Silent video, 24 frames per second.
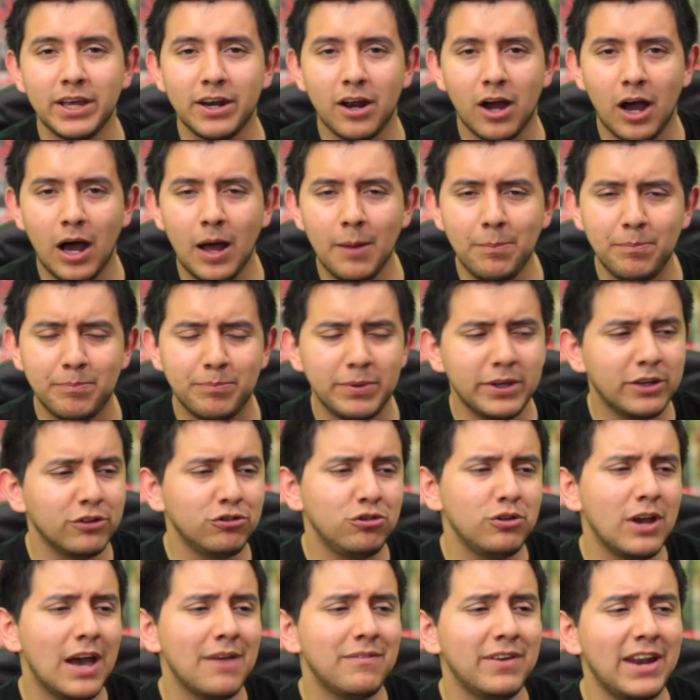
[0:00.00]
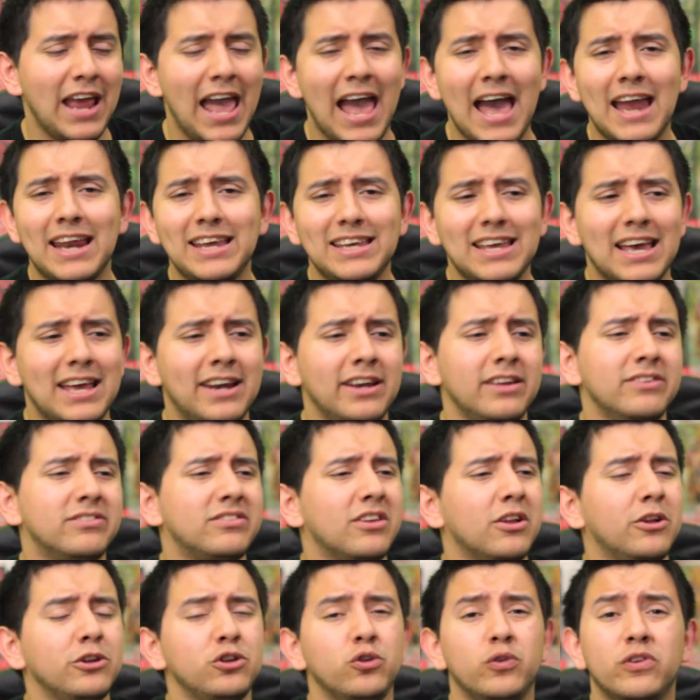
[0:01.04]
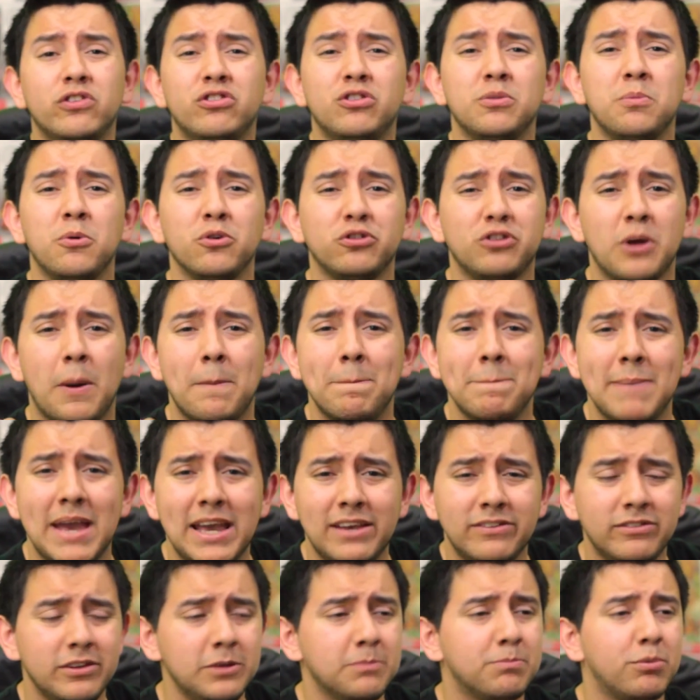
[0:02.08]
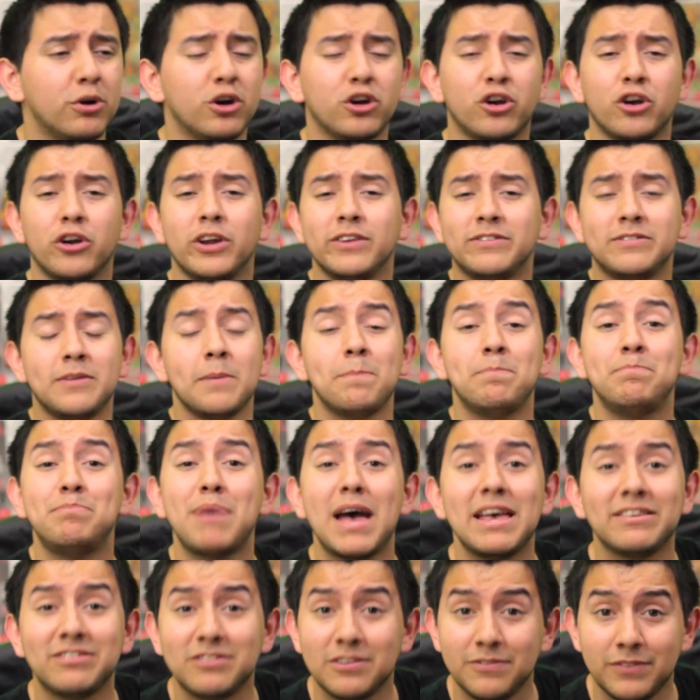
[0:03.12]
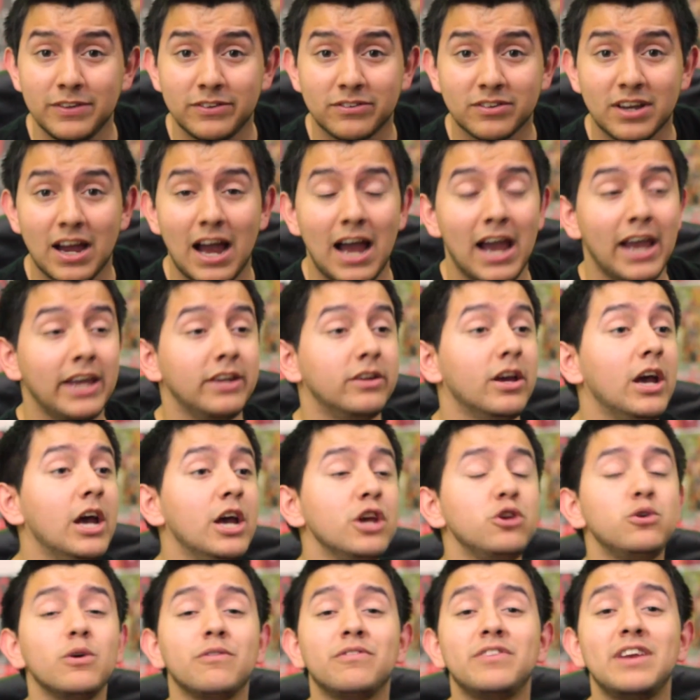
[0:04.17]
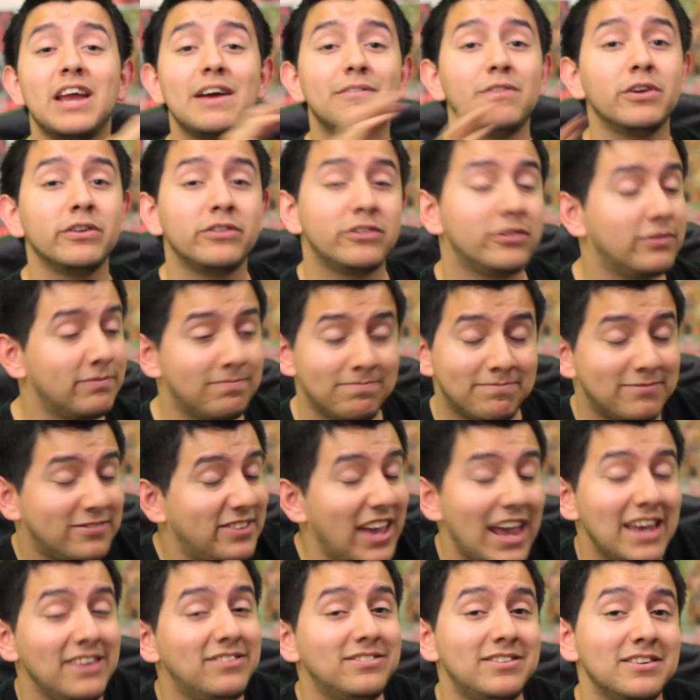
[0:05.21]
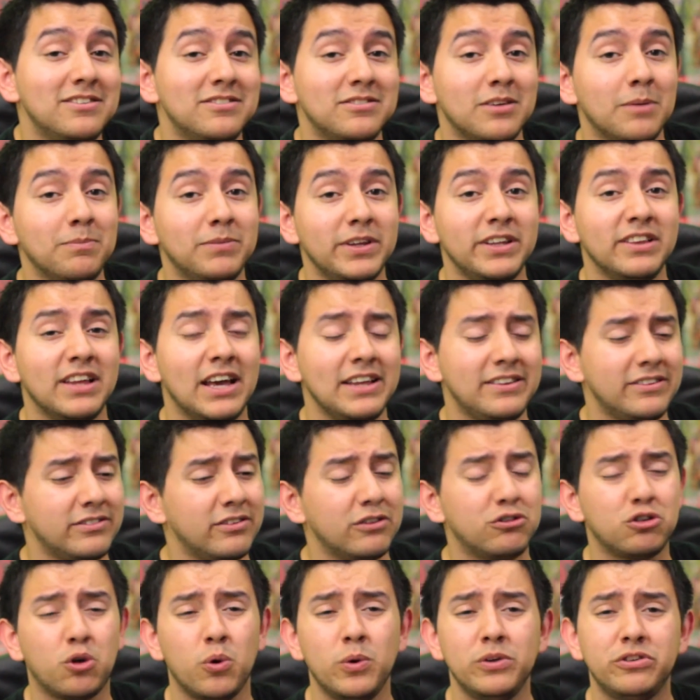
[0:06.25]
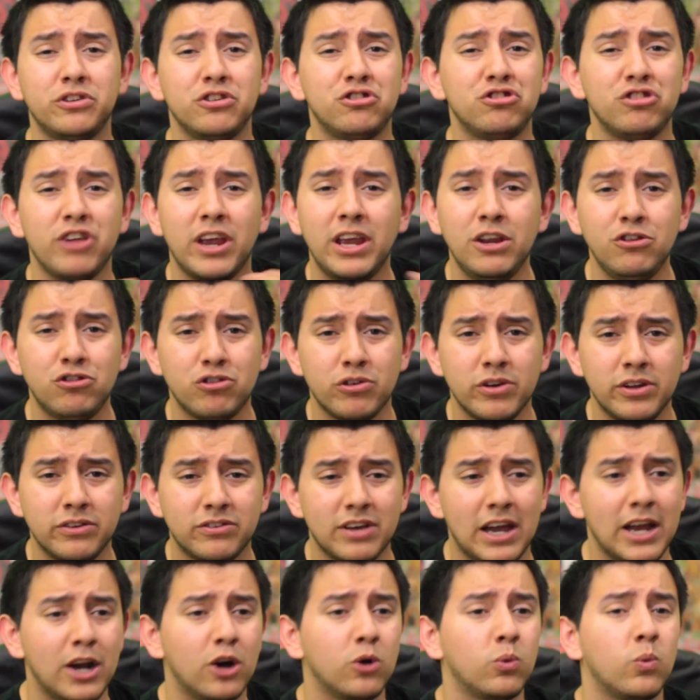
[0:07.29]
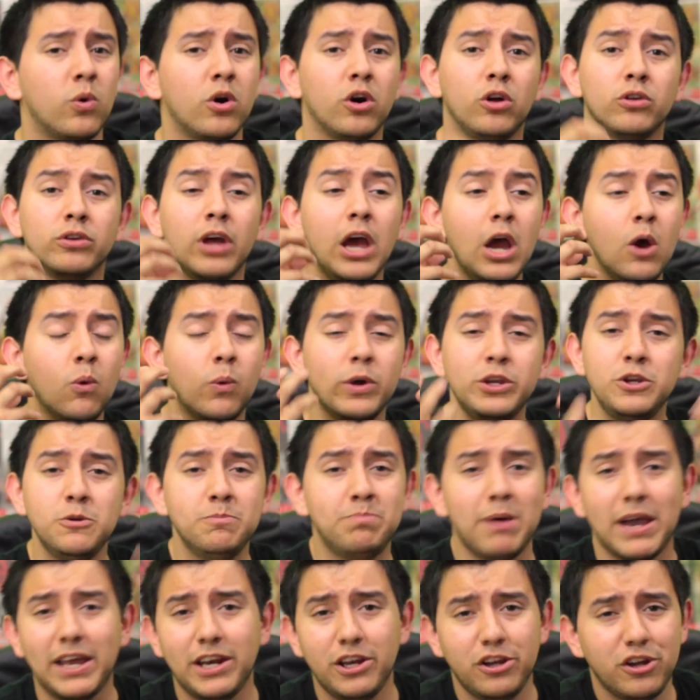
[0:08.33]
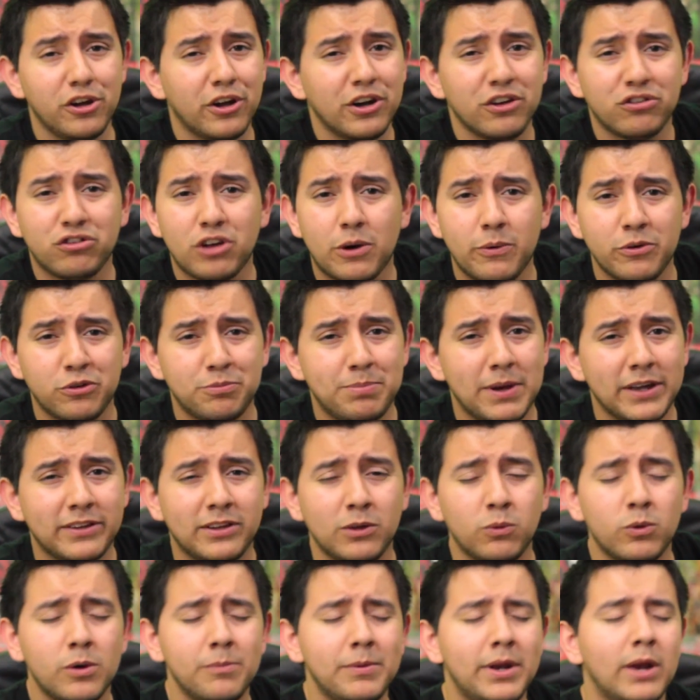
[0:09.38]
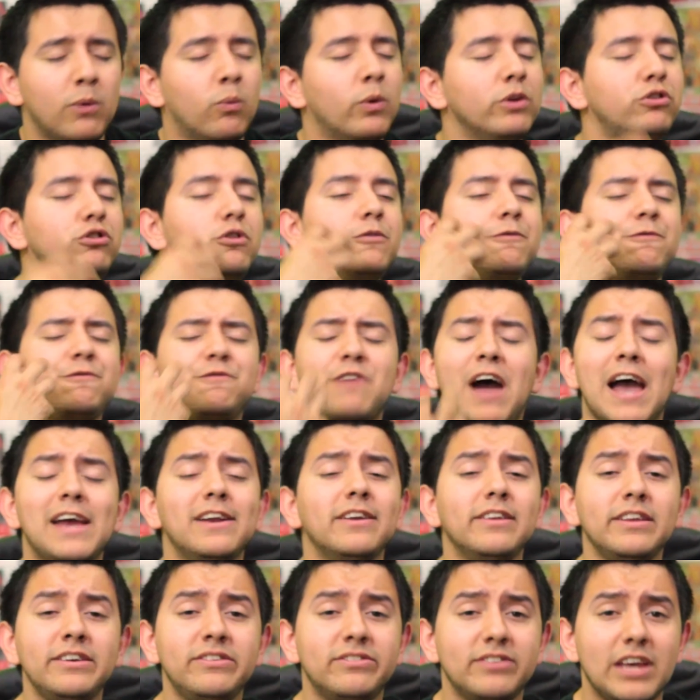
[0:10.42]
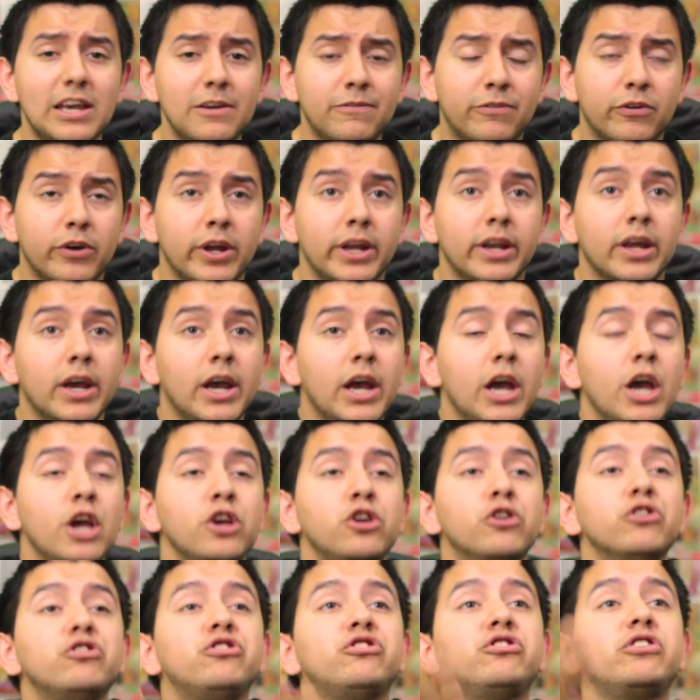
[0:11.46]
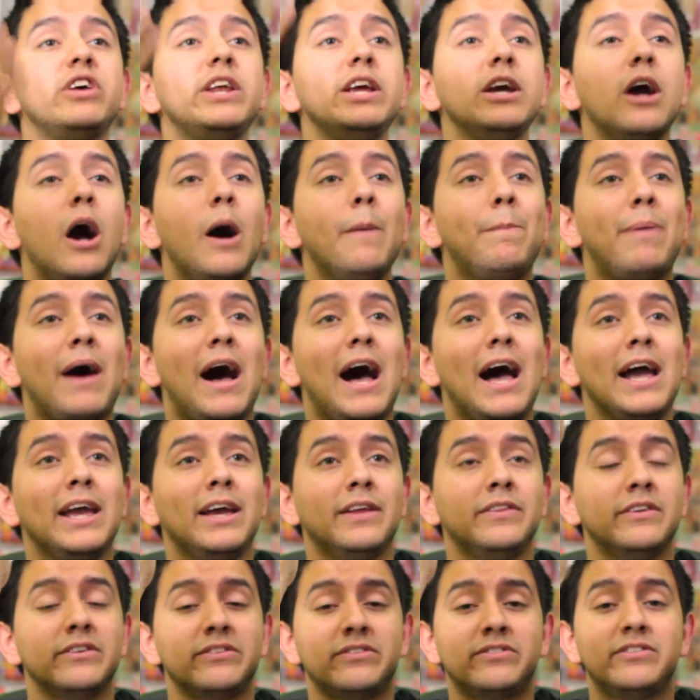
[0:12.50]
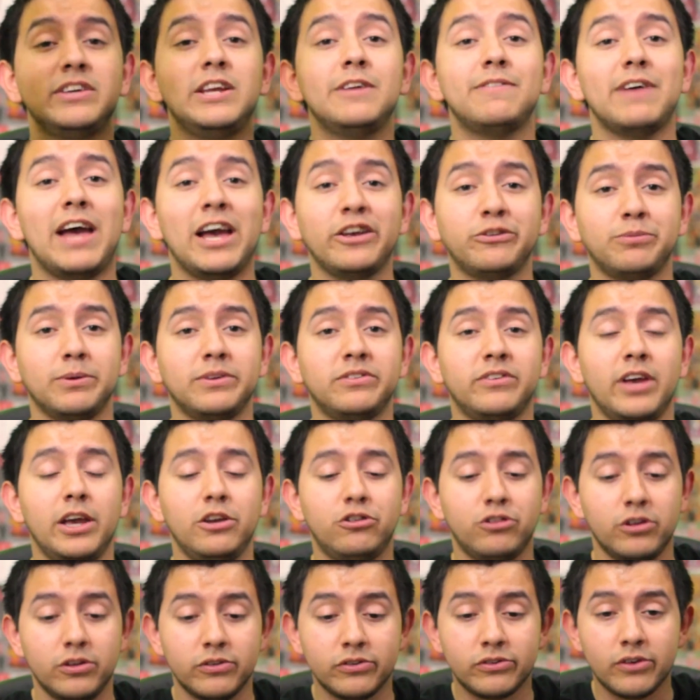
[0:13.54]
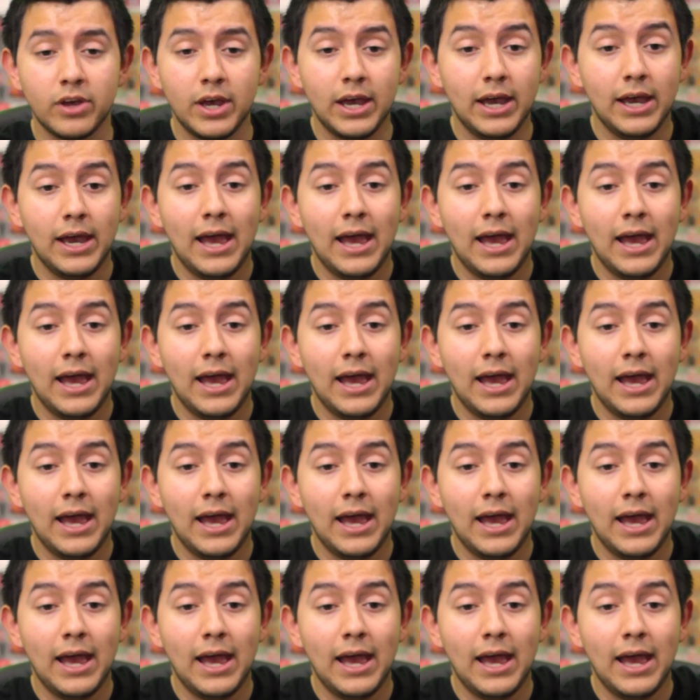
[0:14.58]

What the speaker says: it up because you haven't had it yet, and he's telling you this is the most amazing burger, it's the best of its kind, you have never tasted something like this, it's going to change your entire world. When you bite it, you're going to start respecting women, and once you finally savor it, you're sitting up high on the seat of expectations,